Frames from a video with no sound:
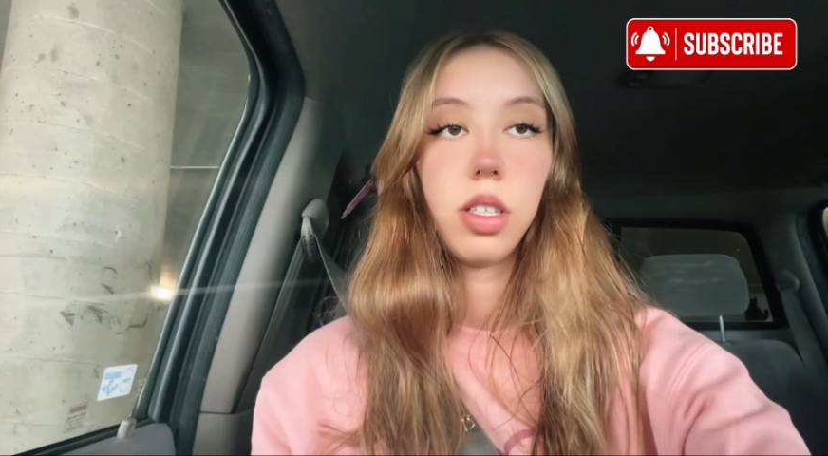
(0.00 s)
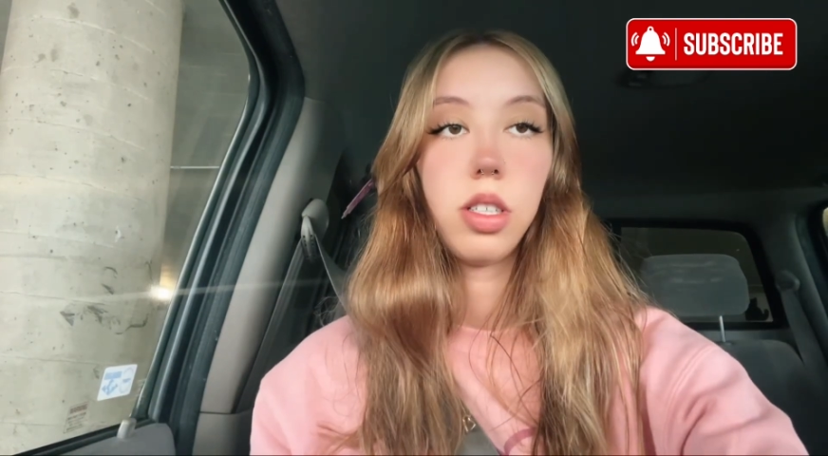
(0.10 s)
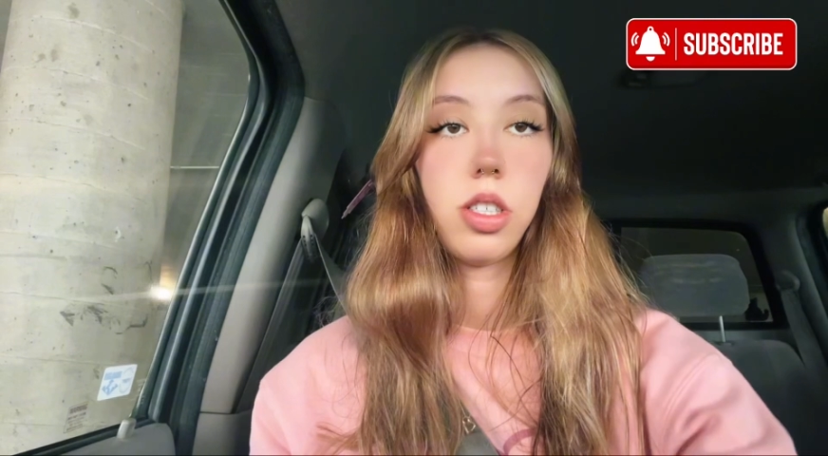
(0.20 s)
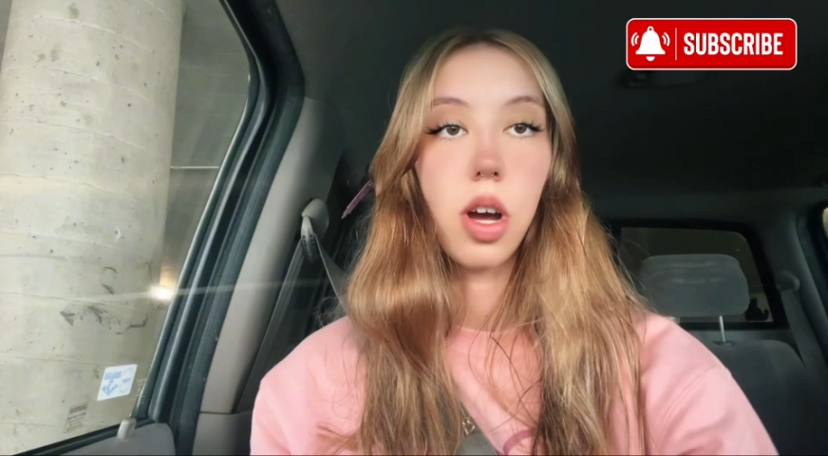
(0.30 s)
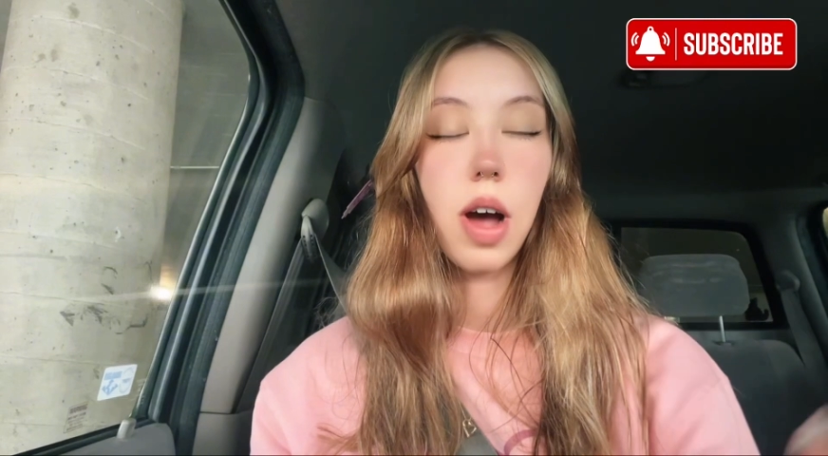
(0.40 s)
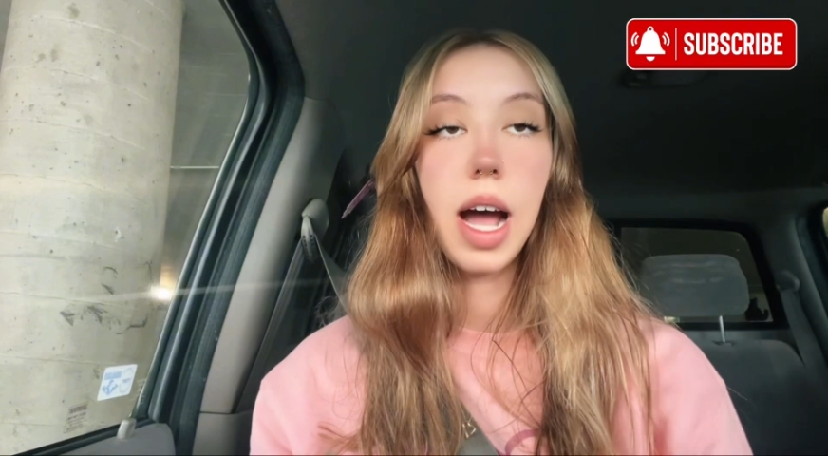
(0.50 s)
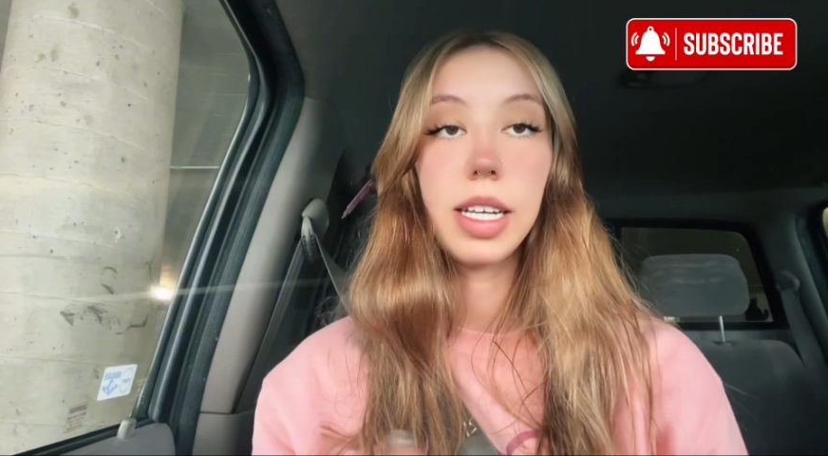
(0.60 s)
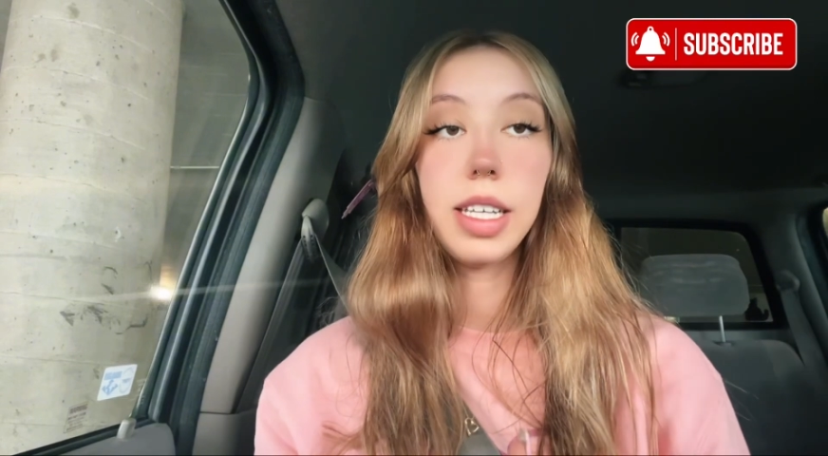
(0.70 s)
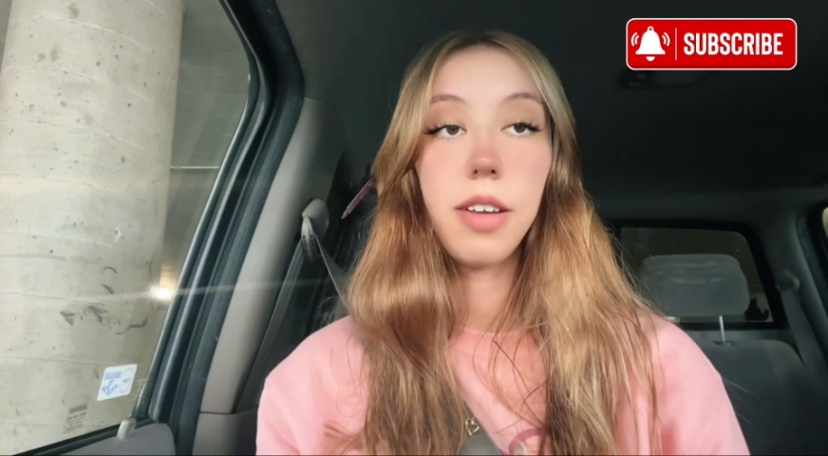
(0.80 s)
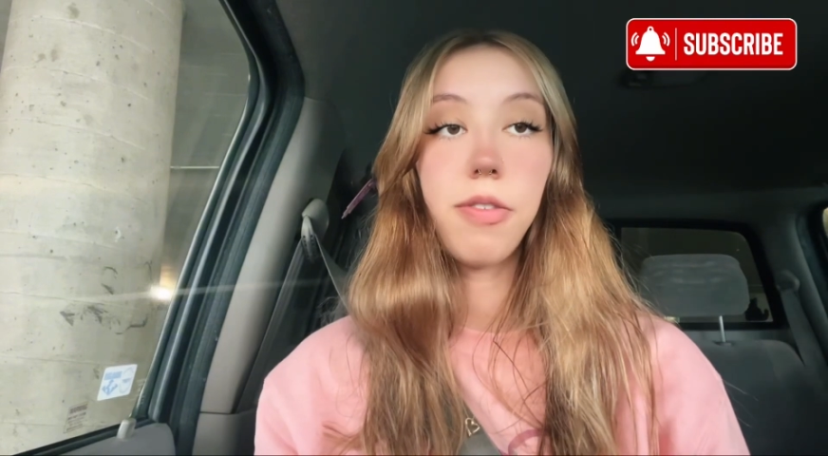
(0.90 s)
So I
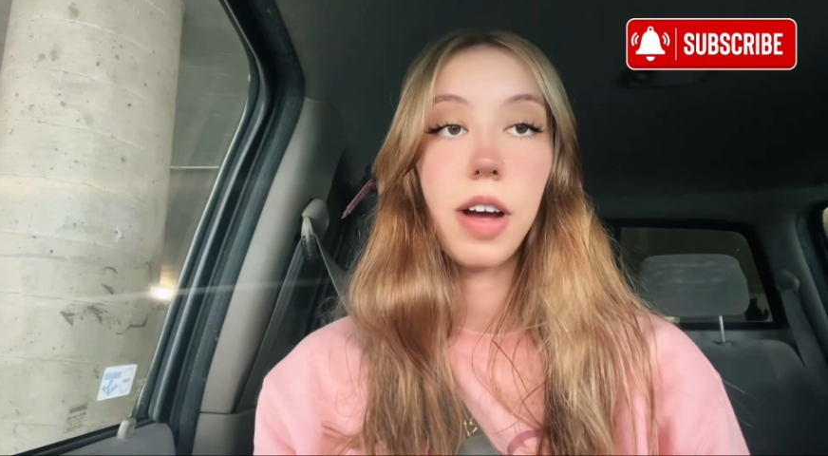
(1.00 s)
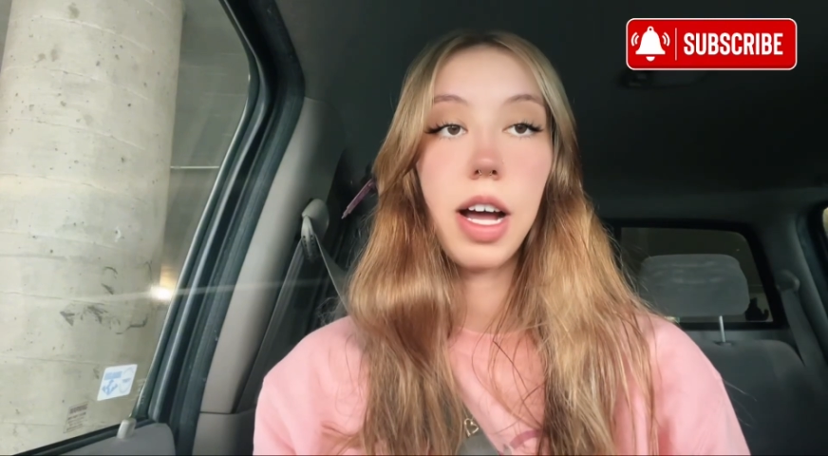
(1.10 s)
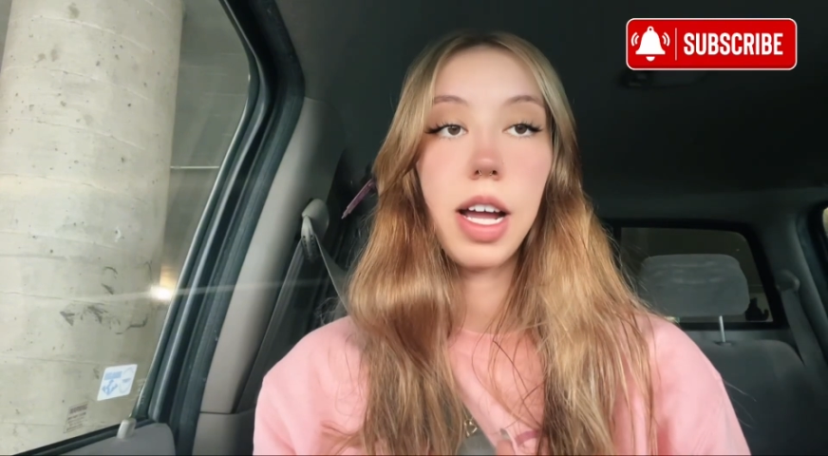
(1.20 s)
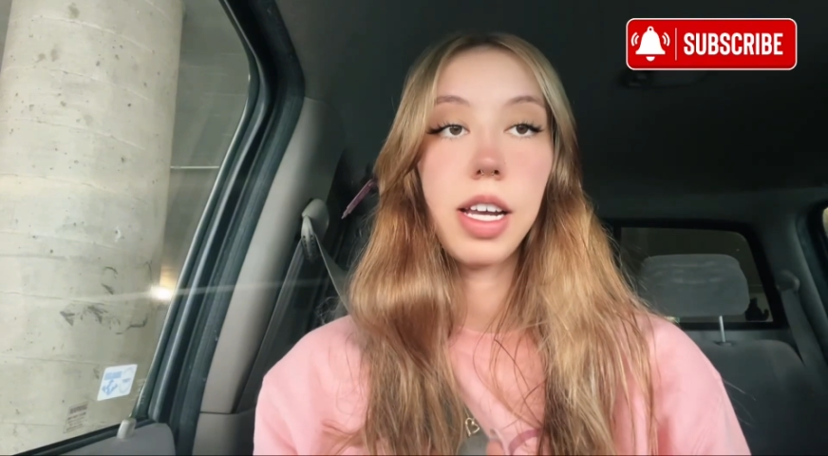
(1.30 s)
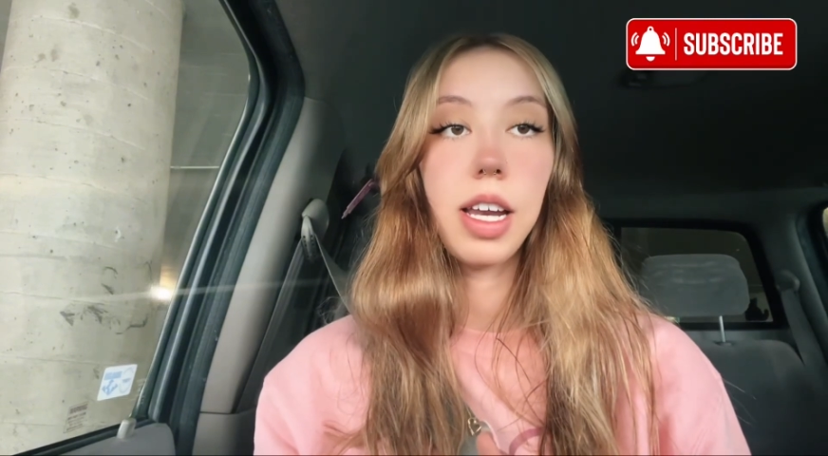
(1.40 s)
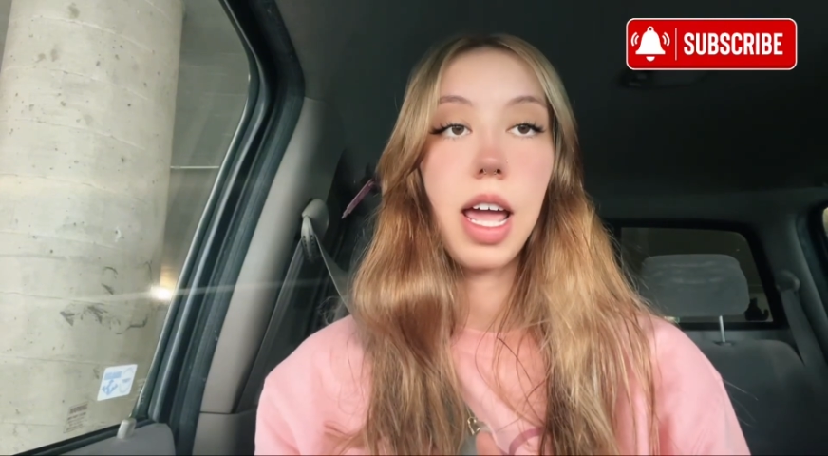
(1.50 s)
did find